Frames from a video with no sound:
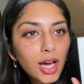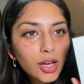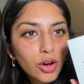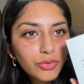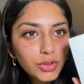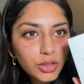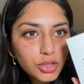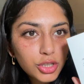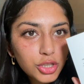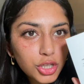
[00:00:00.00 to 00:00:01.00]
I got
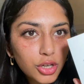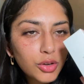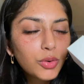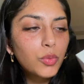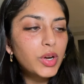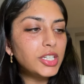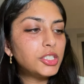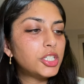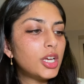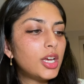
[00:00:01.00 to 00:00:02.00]
Future Dew,
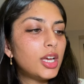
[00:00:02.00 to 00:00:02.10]
which